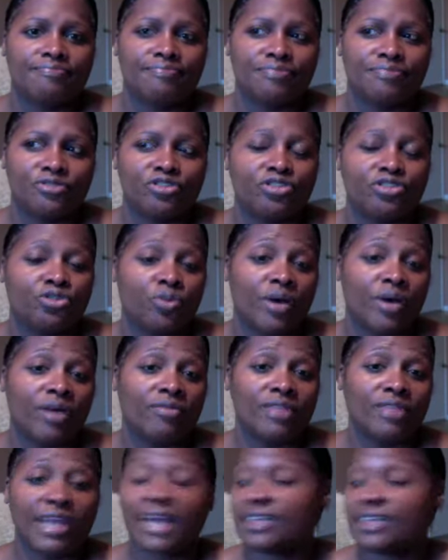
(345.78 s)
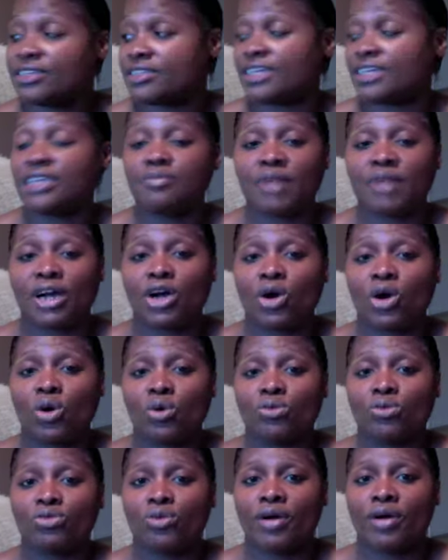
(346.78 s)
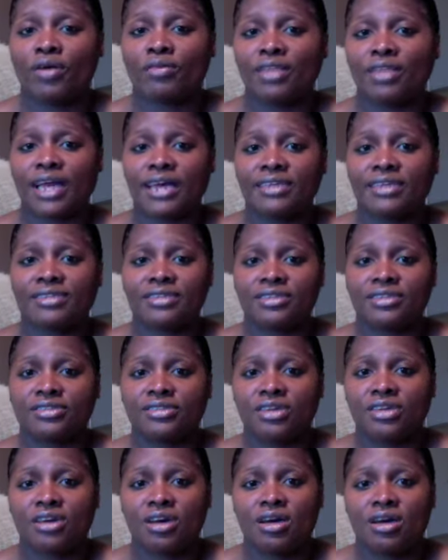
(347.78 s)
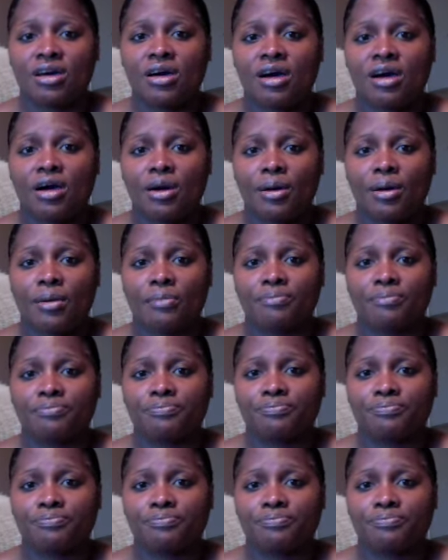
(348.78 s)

to 12 glasses. That's my goal. 12 glasses. Um,